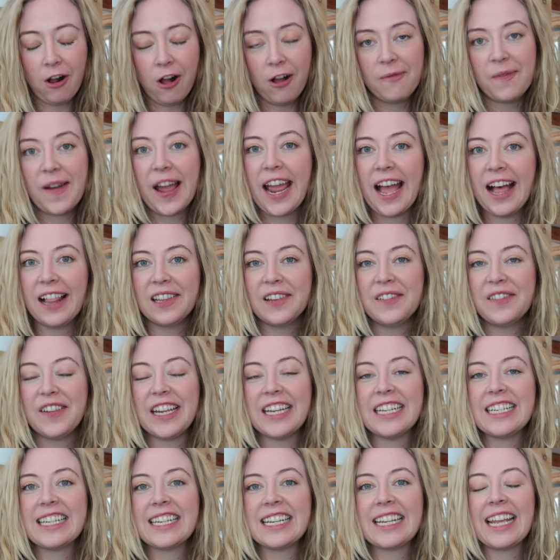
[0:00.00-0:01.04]
all my
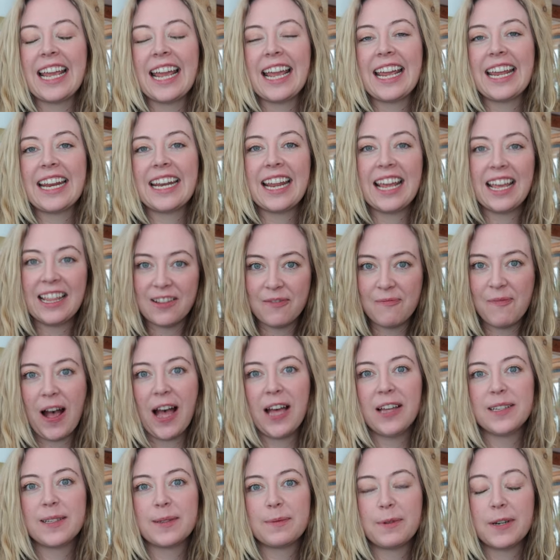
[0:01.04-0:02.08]
elevation gain and the
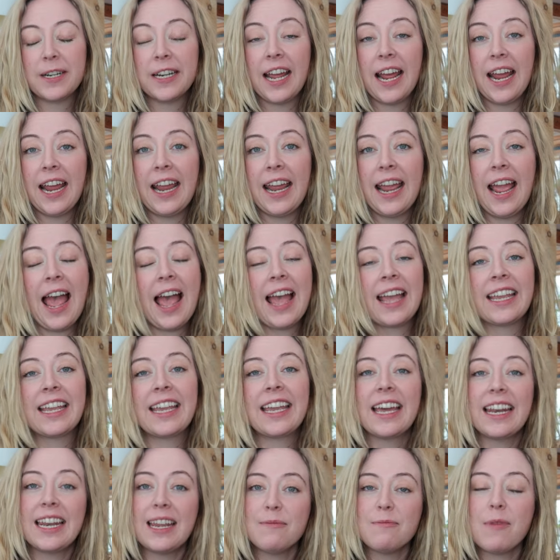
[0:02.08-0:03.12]
miles per day and
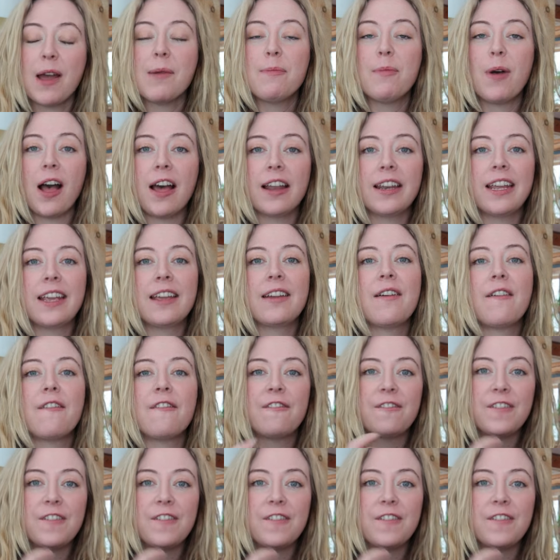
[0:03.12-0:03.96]
getting my body